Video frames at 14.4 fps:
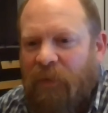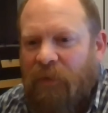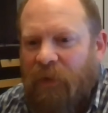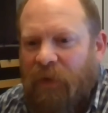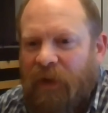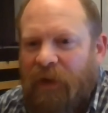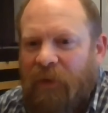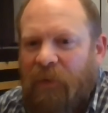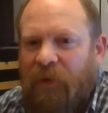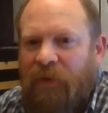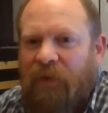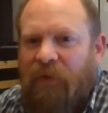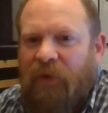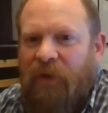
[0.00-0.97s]
we find out
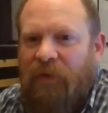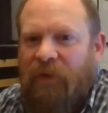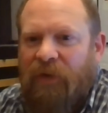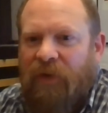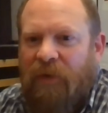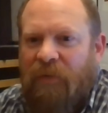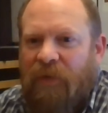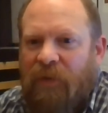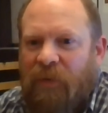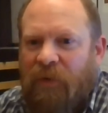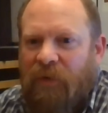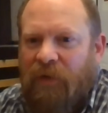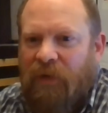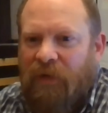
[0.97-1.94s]
what structure seems to
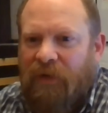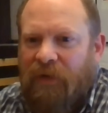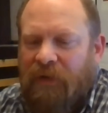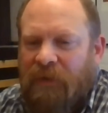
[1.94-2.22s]
work.